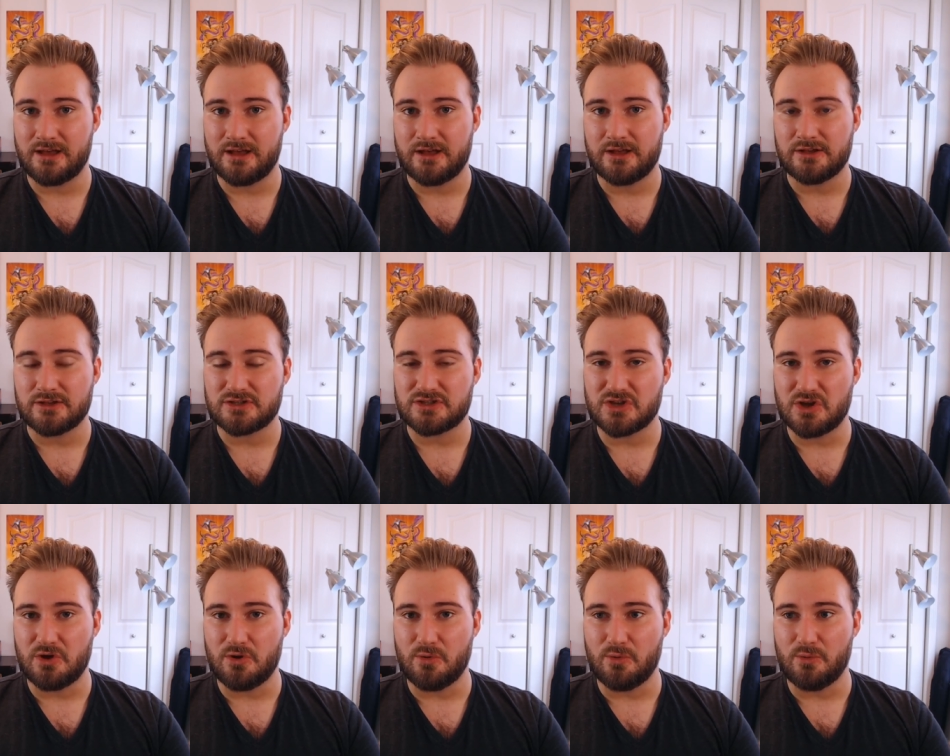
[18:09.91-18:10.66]

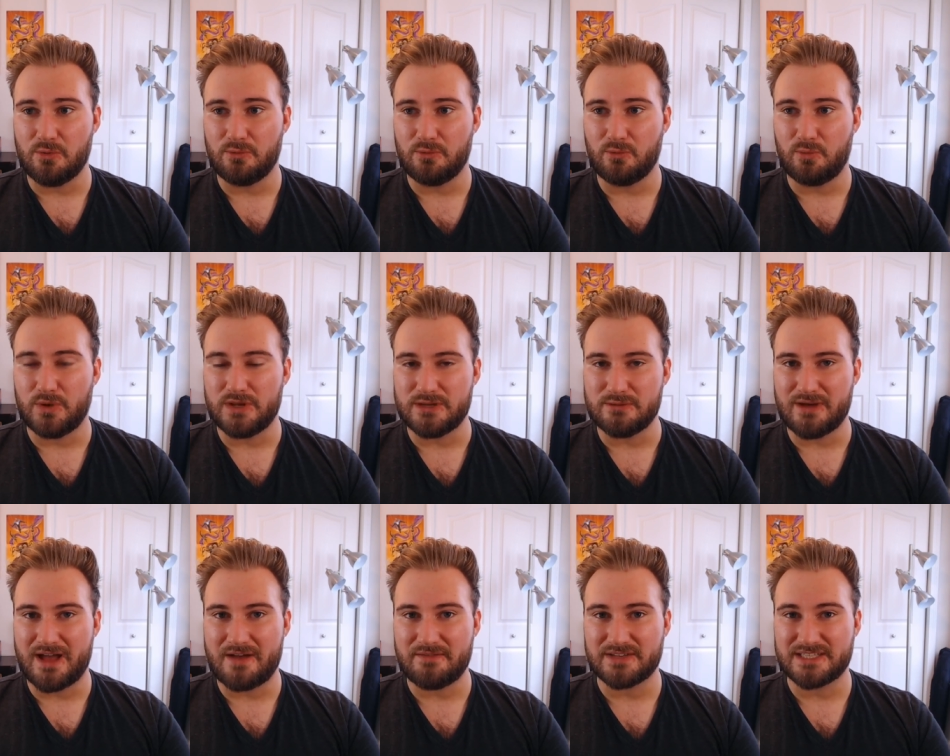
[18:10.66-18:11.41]
So when you
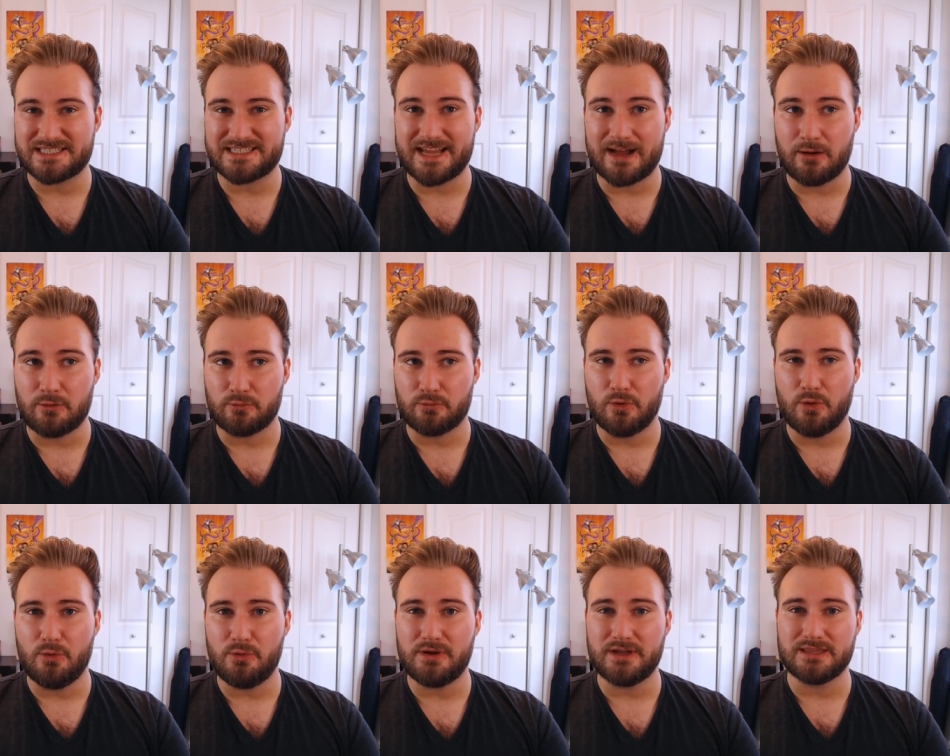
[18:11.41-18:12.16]
have a scout
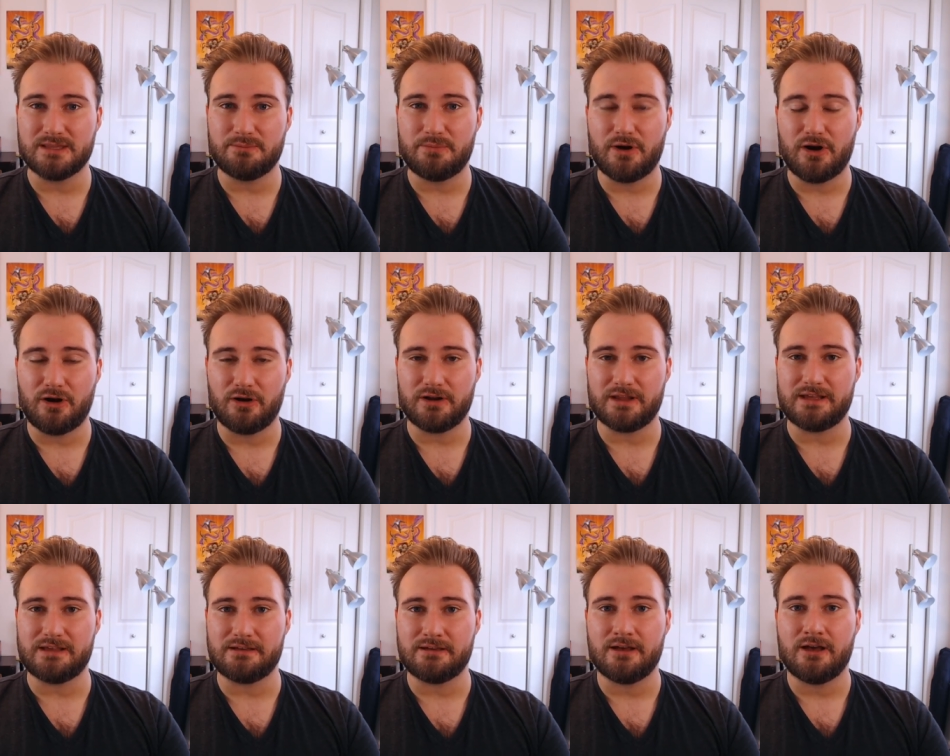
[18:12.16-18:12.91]
rogue in the
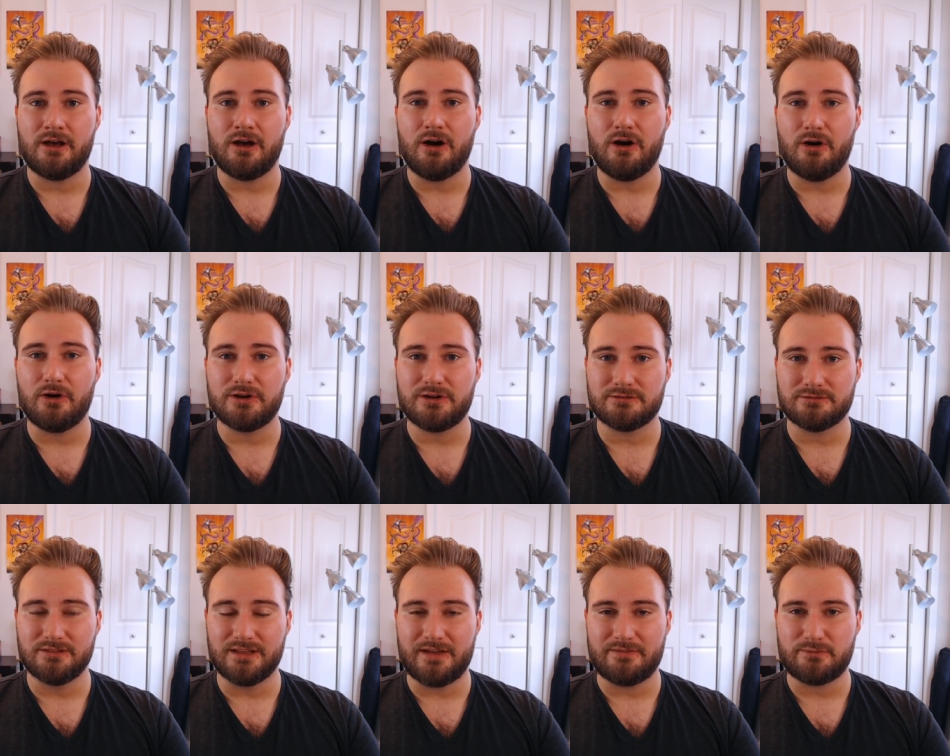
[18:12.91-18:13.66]
party, all you're
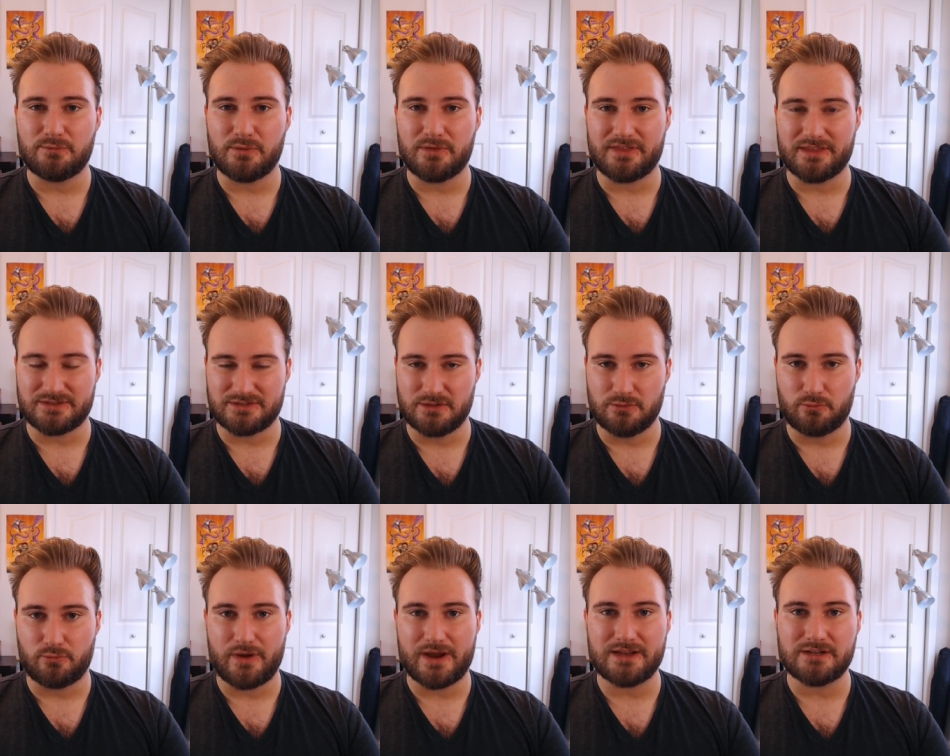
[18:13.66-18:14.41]
left with as the
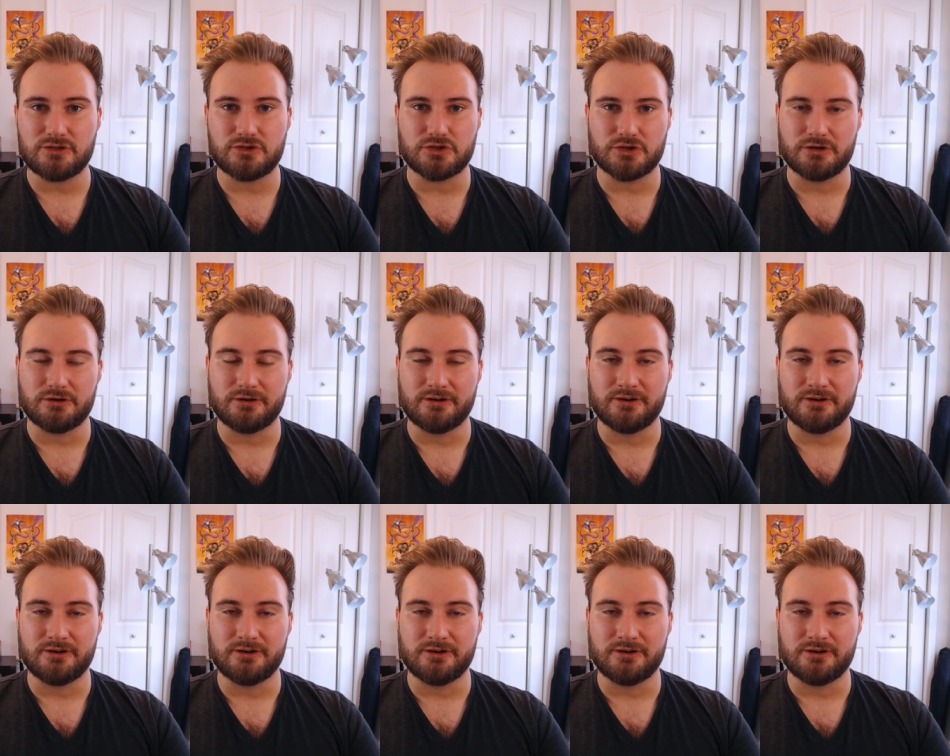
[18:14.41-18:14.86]
ranger